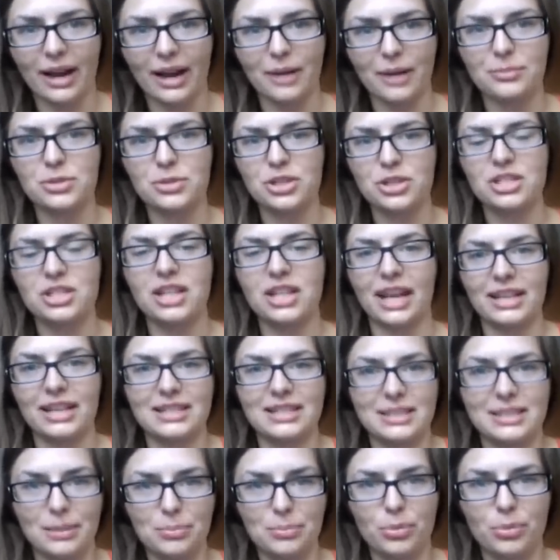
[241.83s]
I'm just like
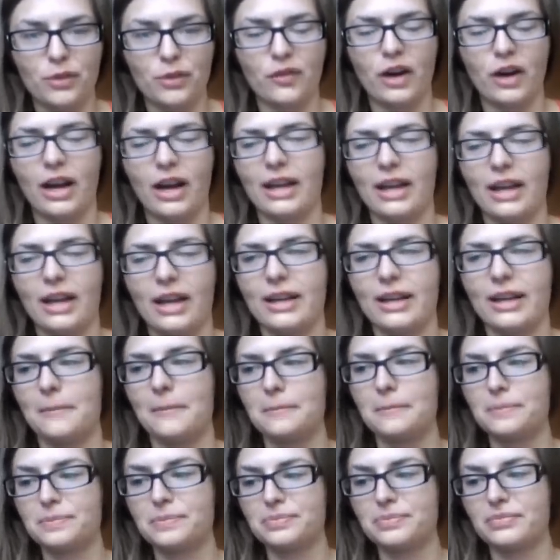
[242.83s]
simplifying it.
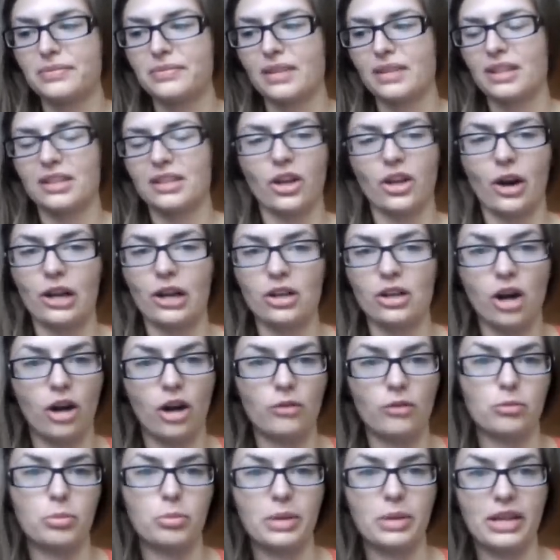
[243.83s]
You know, I
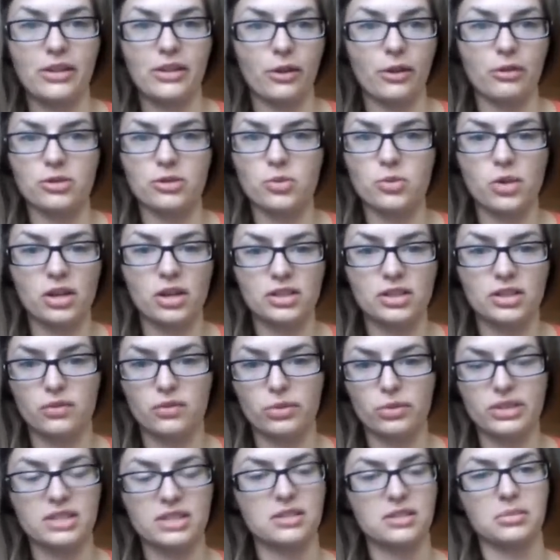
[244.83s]
can't repeat those words of
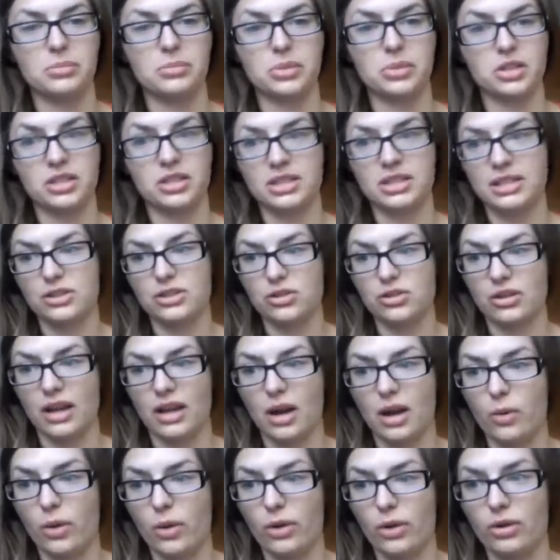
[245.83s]
wisdom because literally
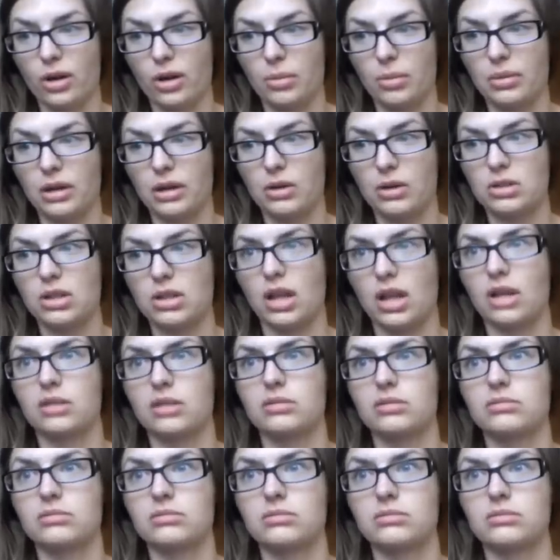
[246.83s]
I woke up and I was like,
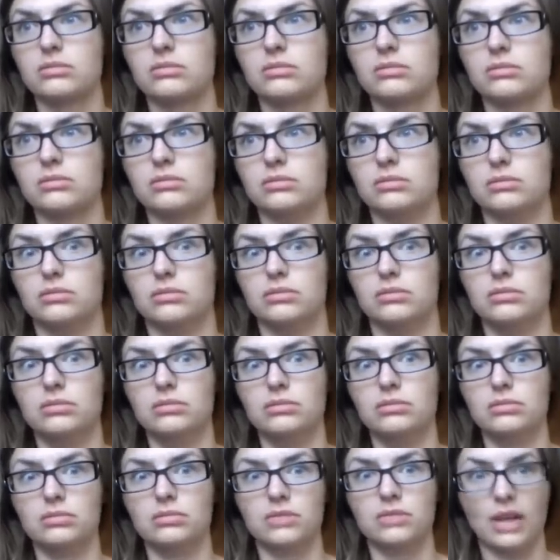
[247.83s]
hmm,
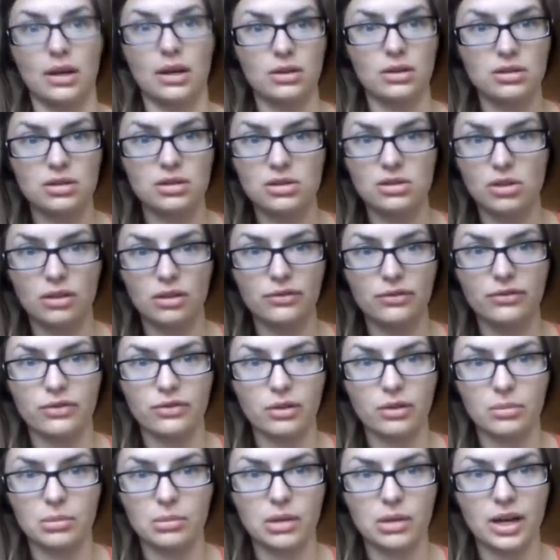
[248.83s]
that's not
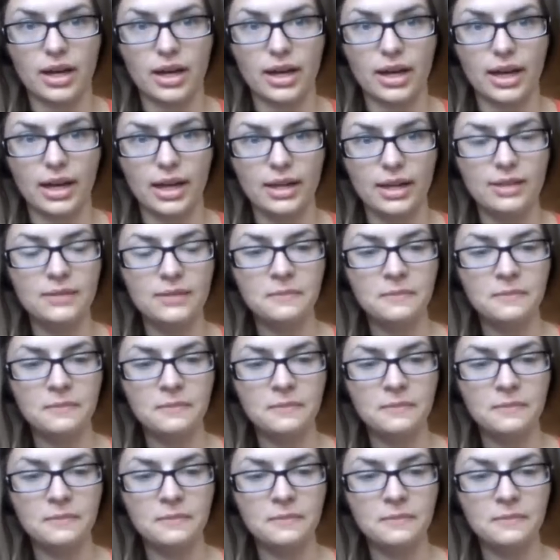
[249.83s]
from my head.